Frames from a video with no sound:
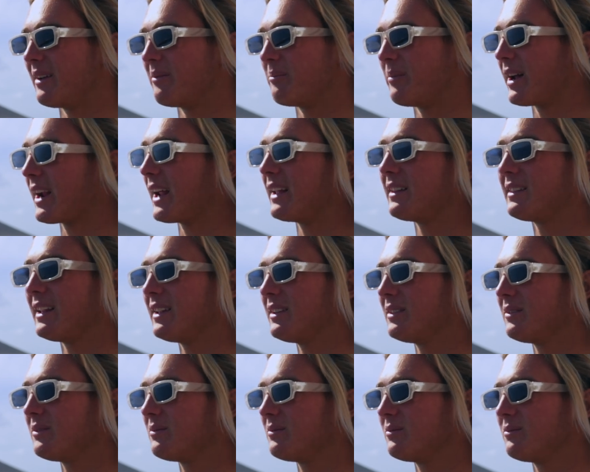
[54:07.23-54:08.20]
But I
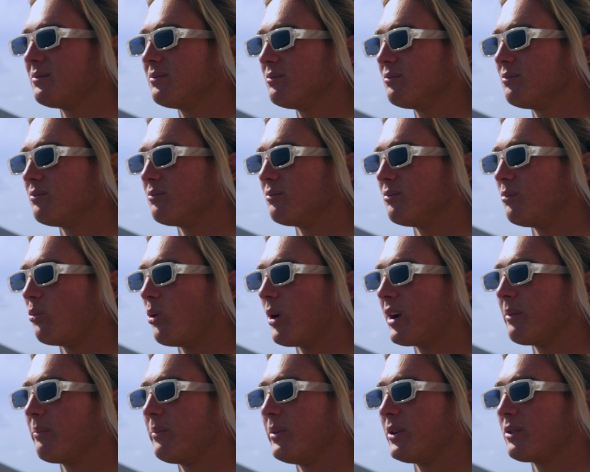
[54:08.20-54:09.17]
didn't
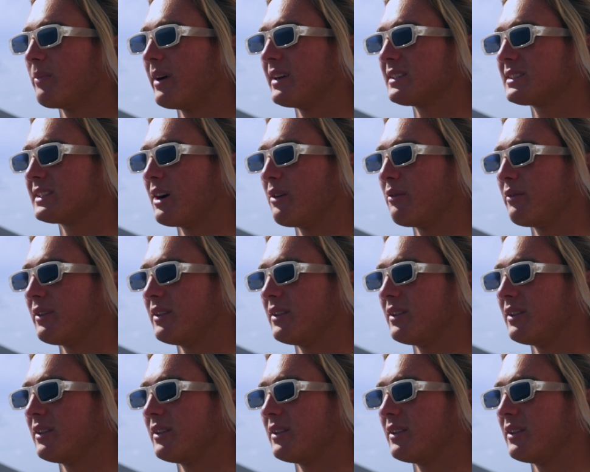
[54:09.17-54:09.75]
want to put myself